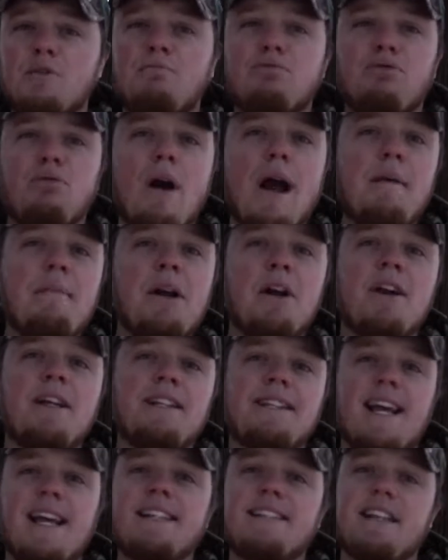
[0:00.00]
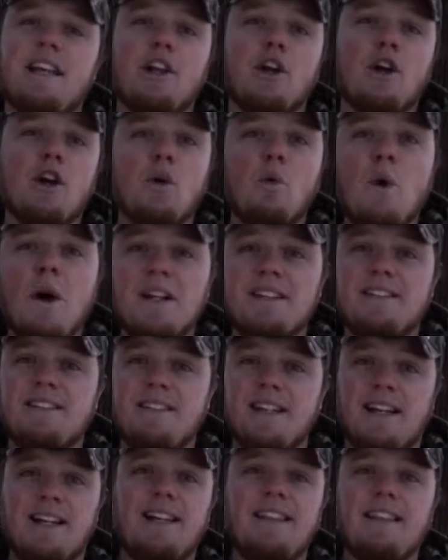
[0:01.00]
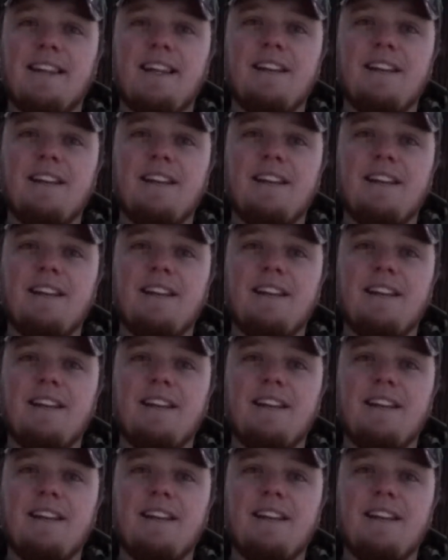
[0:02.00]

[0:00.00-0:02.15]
primary days that you're going to want to sit in the